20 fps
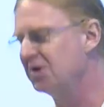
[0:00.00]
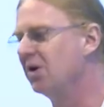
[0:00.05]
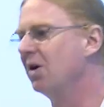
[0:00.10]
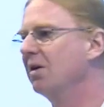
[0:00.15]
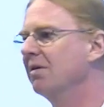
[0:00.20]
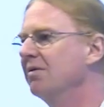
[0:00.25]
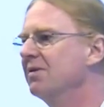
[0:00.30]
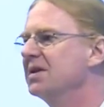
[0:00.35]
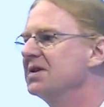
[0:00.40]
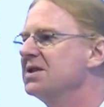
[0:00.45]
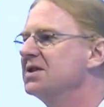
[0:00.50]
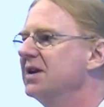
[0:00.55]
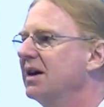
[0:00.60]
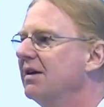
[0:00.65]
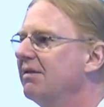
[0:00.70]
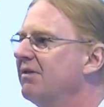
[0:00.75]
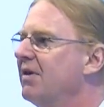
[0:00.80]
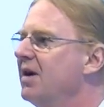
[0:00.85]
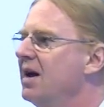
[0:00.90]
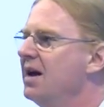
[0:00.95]
all of this
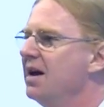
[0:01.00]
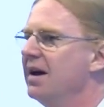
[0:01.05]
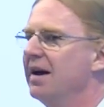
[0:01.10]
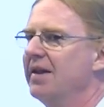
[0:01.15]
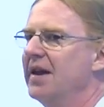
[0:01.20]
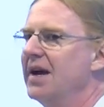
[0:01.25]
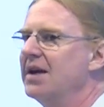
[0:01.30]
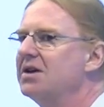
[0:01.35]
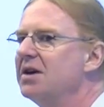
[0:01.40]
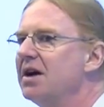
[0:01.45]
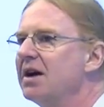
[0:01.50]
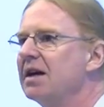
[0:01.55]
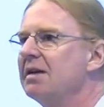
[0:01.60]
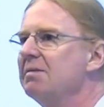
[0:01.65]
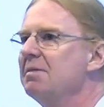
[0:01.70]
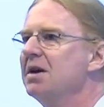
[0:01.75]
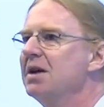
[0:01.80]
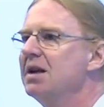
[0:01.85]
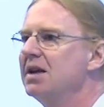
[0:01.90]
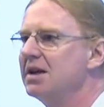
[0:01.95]
stuff. And that
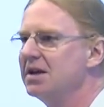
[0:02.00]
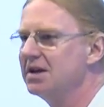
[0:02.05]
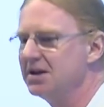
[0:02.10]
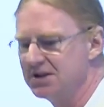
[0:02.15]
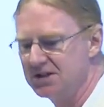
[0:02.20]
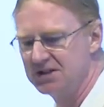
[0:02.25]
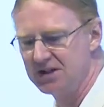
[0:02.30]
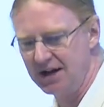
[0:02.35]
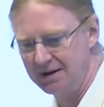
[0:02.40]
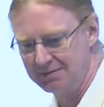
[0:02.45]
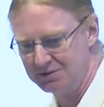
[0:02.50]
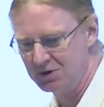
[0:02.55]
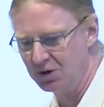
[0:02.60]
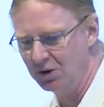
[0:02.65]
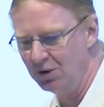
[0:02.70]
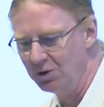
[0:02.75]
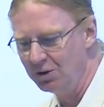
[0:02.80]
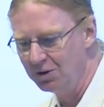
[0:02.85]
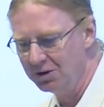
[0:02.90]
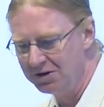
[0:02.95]
document is, I'm
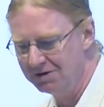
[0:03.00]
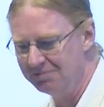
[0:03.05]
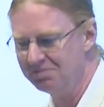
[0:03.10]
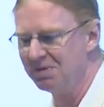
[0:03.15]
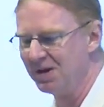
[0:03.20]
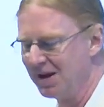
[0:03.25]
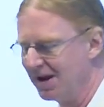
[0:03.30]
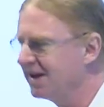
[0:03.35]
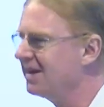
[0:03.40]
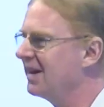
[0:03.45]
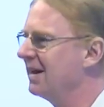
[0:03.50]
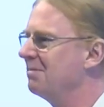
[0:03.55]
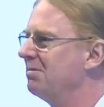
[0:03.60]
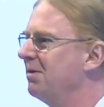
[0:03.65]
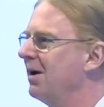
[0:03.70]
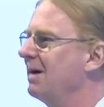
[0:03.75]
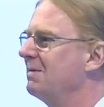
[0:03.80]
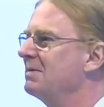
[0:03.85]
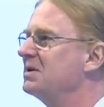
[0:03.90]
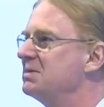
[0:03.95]
told, they
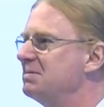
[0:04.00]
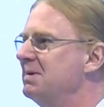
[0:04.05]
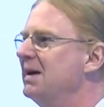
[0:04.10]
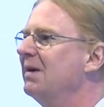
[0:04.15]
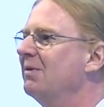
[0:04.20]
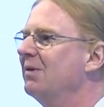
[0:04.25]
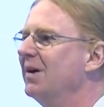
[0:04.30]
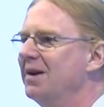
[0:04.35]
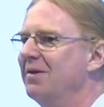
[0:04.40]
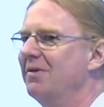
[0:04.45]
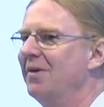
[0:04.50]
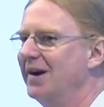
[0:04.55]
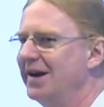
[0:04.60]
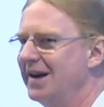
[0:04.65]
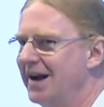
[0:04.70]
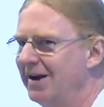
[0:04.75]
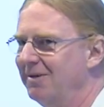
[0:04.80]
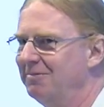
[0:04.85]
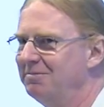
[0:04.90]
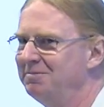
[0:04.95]
promise, being written right
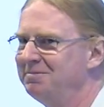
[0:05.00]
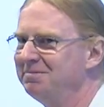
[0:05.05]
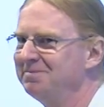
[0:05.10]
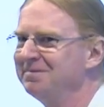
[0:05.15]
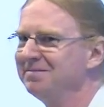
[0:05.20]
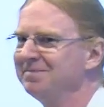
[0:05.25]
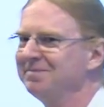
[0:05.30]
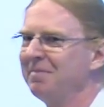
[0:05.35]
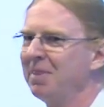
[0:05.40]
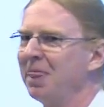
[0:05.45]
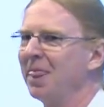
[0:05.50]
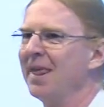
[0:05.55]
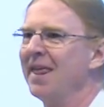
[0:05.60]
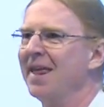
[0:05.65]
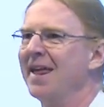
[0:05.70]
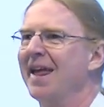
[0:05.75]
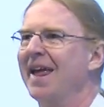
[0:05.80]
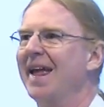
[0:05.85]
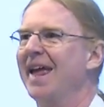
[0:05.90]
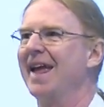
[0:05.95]
now,
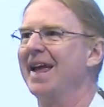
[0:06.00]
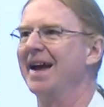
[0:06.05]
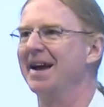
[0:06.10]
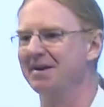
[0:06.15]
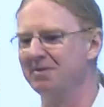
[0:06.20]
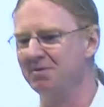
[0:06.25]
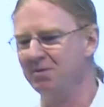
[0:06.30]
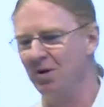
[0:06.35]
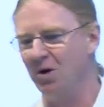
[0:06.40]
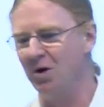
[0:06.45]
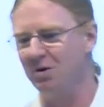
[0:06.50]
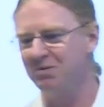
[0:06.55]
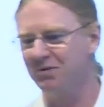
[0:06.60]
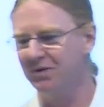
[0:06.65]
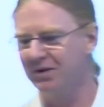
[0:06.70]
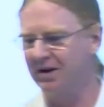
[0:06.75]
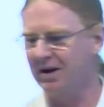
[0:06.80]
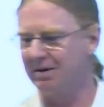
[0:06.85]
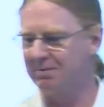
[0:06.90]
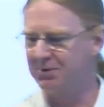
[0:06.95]
and will
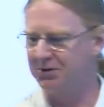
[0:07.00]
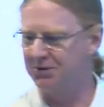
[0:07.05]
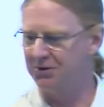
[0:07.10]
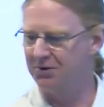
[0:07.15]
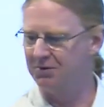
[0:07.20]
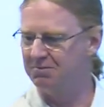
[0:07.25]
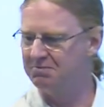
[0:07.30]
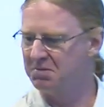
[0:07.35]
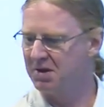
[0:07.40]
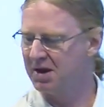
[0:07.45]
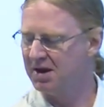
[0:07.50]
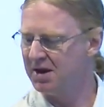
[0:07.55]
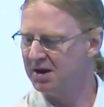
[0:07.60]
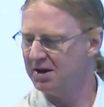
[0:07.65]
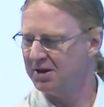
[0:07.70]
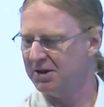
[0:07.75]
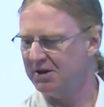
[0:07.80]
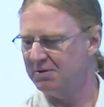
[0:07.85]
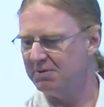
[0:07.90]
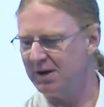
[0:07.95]
hopefully come through.
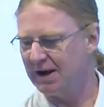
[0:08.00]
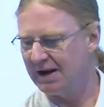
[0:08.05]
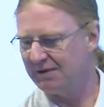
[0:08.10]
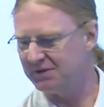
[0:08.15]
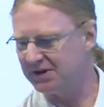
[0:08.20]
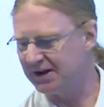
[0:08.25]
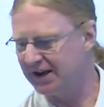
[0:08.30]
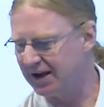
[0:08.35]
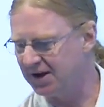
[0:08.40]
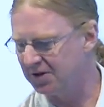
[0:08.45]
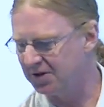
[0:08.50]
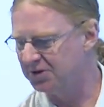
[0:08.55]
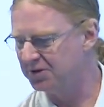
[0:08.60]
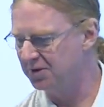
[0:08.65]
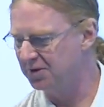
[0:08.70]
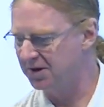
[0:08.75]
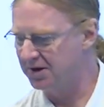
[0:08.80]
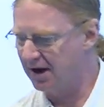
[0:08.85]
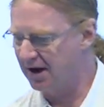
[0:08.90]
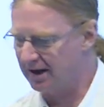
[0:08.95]
Then we have to get it
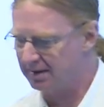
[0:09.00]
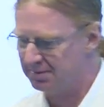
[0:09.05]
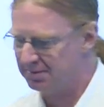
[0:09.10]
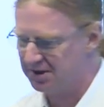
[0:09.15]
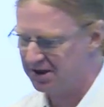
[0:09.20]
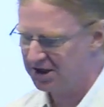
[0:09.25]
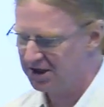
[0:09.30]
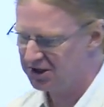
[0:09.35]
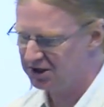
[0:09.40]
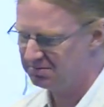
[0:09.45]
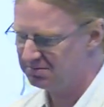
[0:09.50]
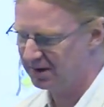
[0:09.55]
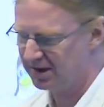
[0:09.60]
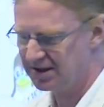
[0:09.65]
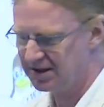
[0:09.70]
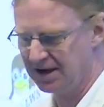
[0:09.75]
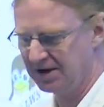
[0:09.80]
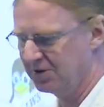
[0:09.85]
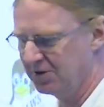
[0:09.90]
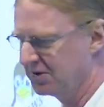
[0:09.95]
through the documentation
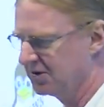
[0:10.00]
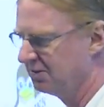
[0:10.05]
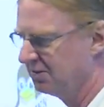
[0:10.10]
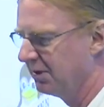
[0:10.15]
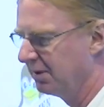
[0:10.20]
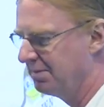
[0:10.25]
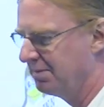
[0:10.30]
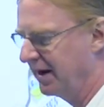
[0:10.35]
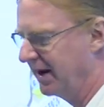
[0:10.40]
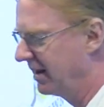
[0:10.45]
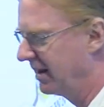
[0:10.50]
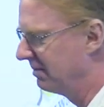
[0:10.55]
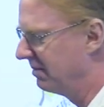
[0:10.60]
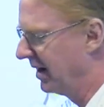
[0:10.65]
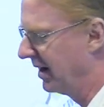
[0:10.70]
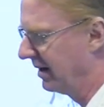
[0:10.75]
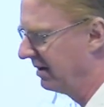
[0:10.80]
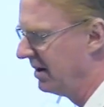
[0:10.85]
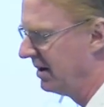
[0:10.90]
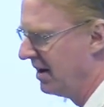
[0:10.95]
maintainer. It's a real pain in the
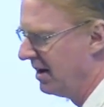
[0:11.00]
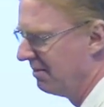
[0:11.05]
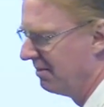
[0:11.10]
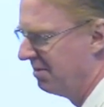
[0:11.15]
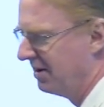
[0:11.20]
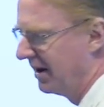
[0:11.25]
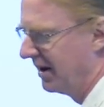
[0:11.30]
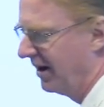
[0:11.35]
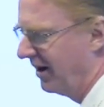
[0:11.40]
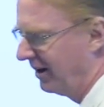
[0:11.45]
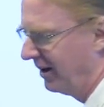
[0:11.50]
butt. But